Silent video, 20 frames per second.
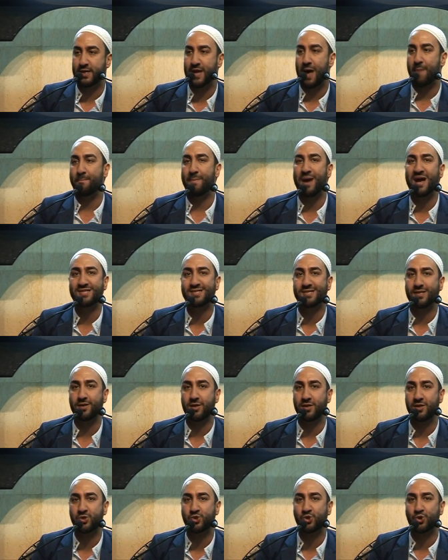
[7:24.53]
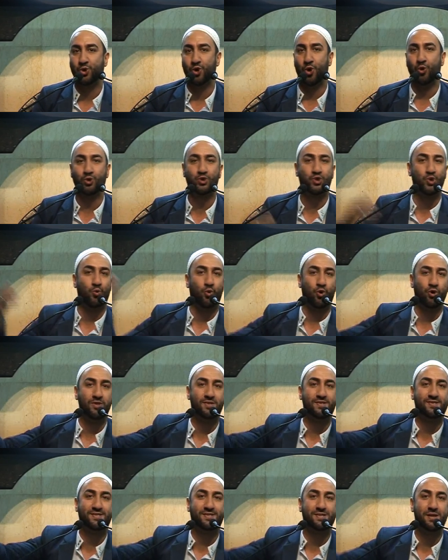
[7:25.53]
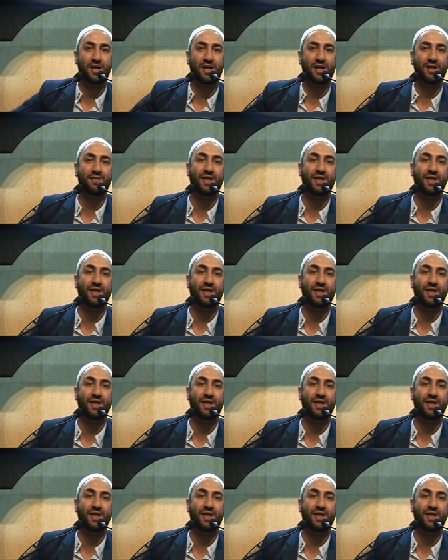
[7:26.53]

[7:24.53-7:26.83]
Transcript: and ambassadors to go towards